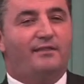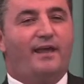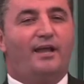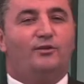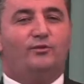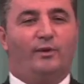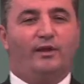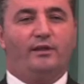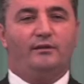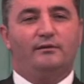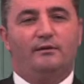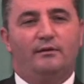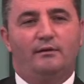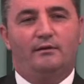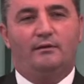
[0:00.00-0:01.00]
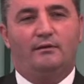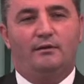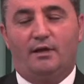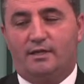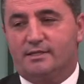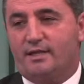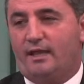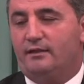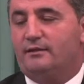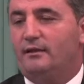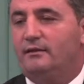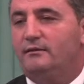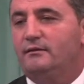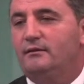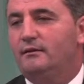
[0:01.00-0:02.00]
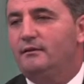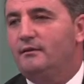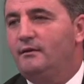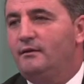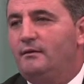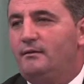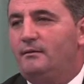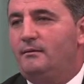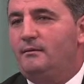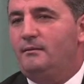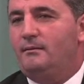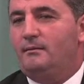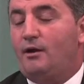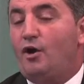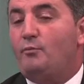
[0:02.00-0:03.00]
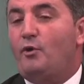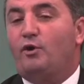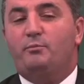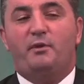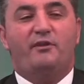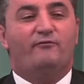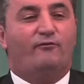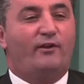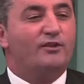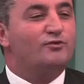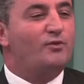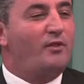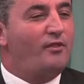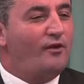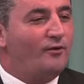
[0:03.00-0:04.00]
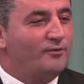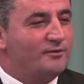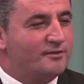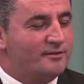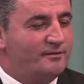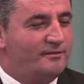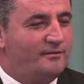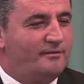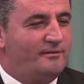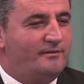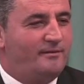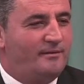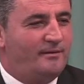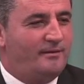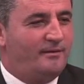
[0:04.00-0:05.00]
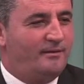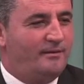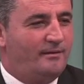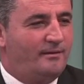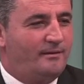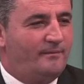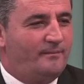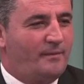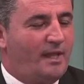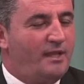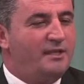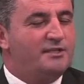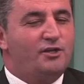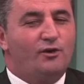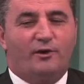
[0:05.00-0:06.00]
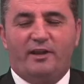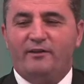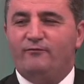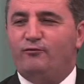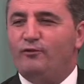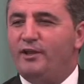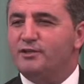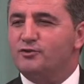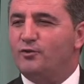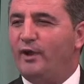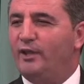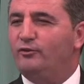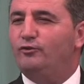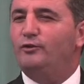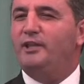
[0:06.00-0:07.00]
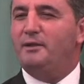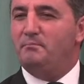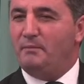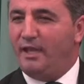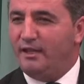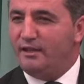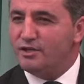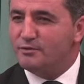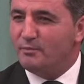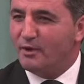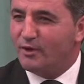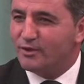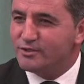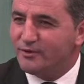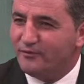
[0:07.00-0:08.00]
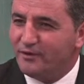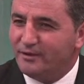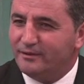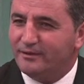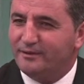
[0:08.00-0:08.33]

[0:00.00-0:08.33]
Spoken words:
that way as I did. How about being friends with those? Is your influence going to diminish because of it?